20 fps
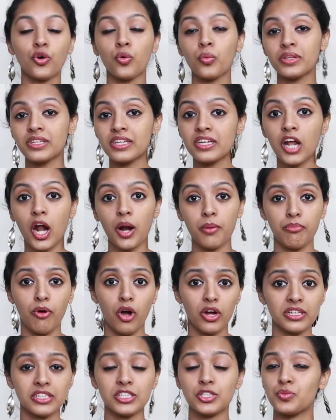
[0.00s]
within our
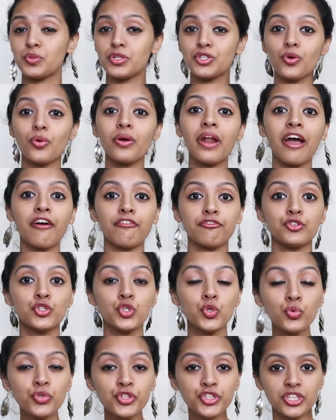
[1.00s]
bodies. We don't have
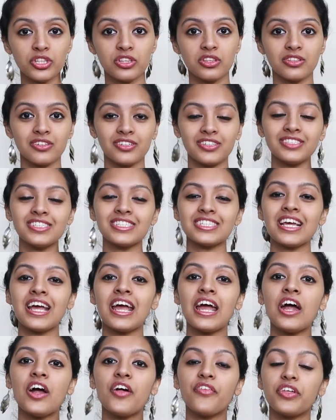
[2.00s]
two chittas.
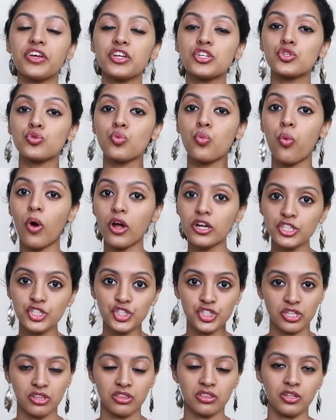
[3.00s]
There is one
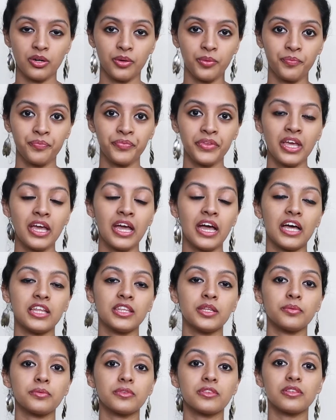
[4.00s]
chitta, and
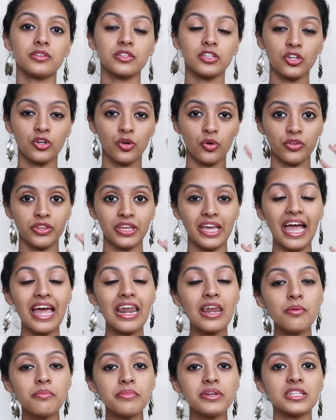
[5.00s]
the
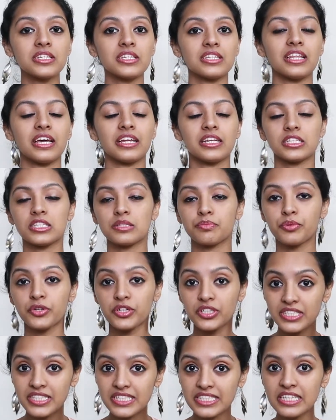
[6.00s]
element that is
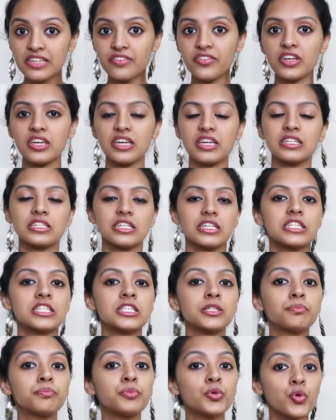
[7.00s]
perceiving it is
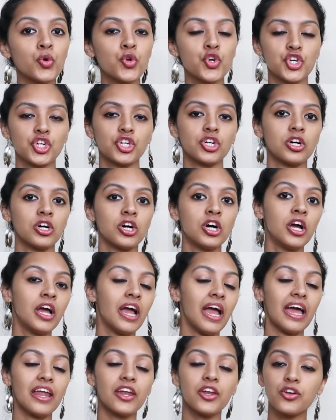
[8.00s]
the purusha
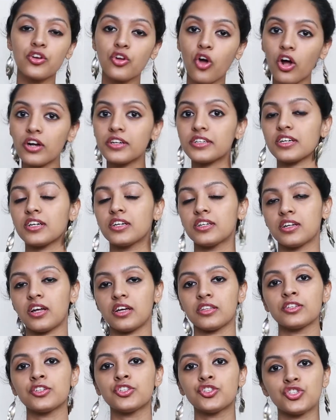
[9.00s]
and not
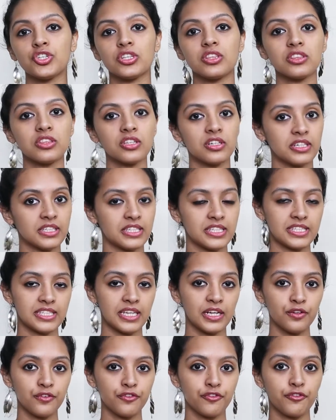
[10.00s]
another chitta
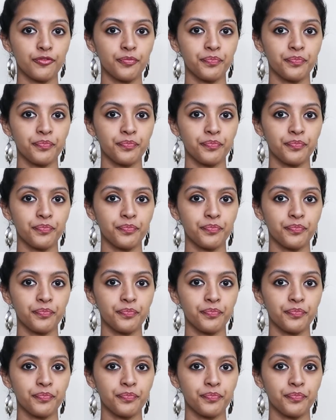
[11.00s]
itself.